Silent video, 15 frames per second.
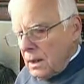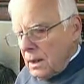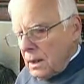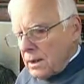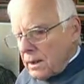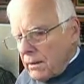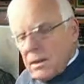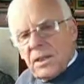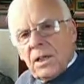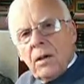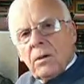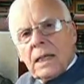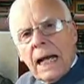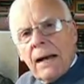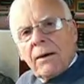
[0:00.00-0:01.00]
There is
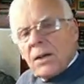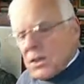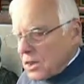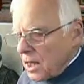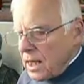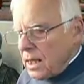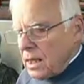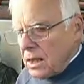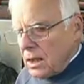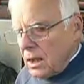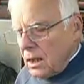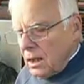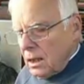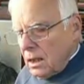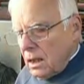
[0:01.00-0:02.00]
no guarantee
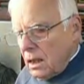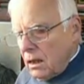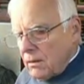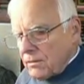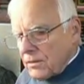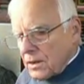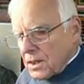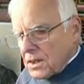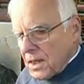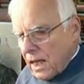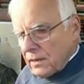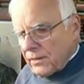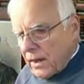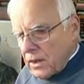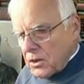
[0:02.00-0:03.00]
of
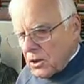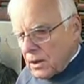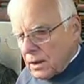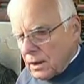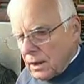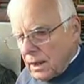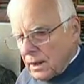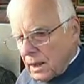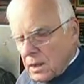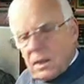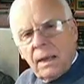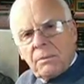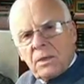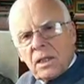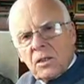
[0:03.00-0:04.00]
salvation and
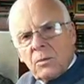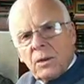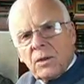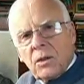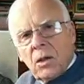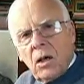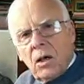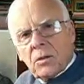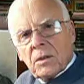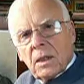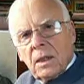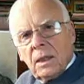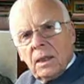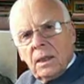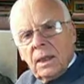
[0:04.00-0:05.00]
acceptance with God
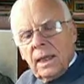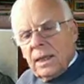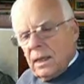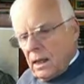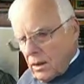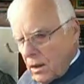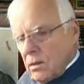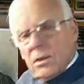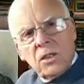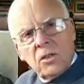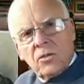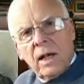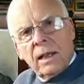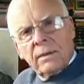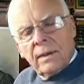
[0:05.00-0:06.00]
in our own
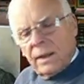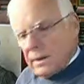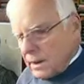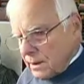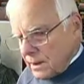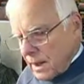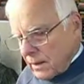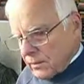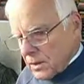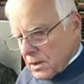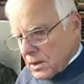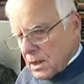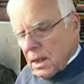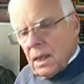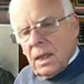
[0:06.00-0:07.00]
strength and
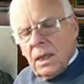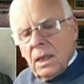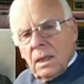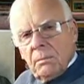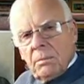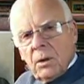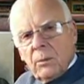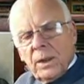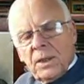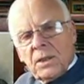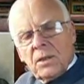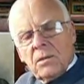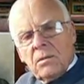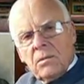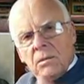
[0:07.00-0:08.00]
endeavours, but we
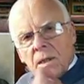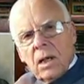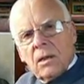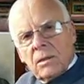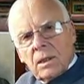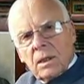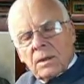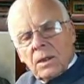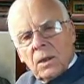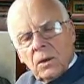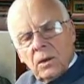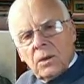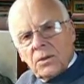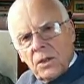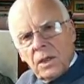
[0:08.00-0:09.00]
do know that the
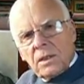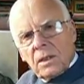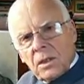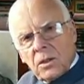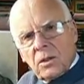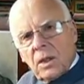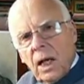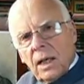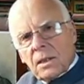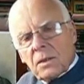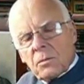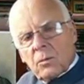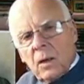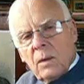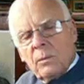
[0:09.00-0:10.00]
Lord Jesus Christ,
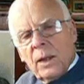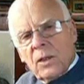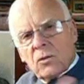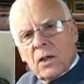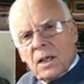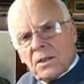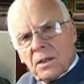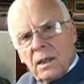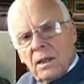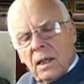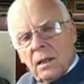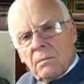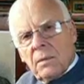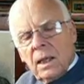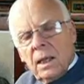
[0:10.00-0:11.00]
when we trust in
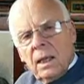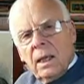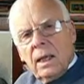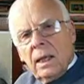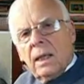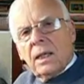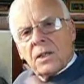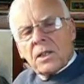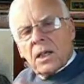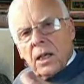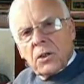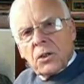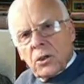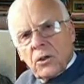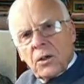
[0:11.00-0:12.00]
him, he is
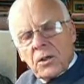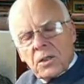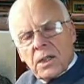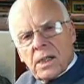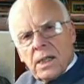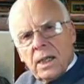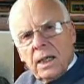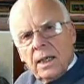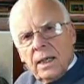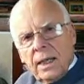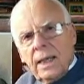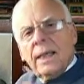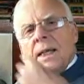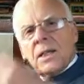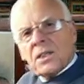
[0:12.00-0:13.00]
our surety,
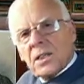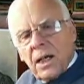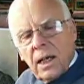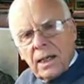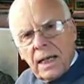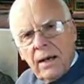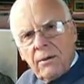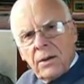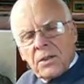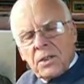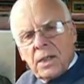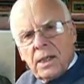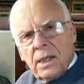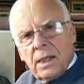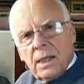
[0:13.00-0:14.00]
he is our
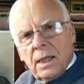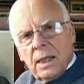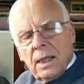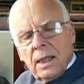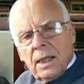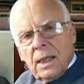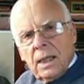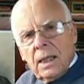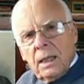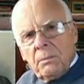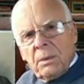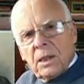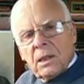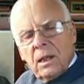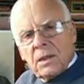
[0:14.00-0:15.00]
guarantee,
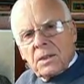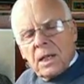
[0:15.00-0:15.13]
because